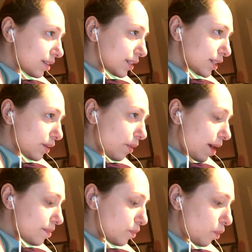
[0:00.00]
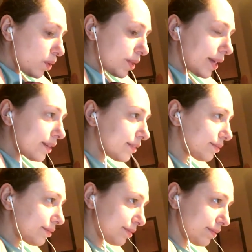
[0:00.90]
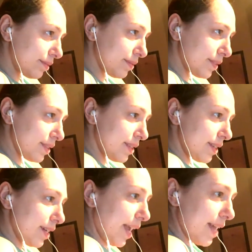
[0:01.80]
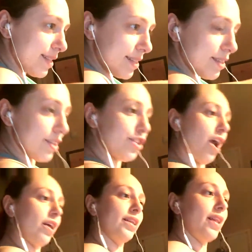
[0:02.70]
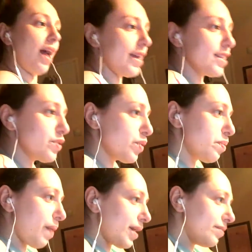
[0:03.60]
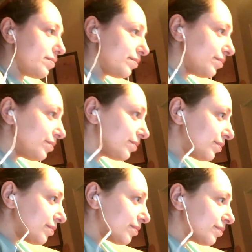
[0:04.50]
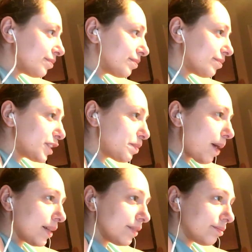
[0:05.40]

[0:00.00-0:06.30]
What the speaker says: So I'm rolling against the chocolate lions with my spell.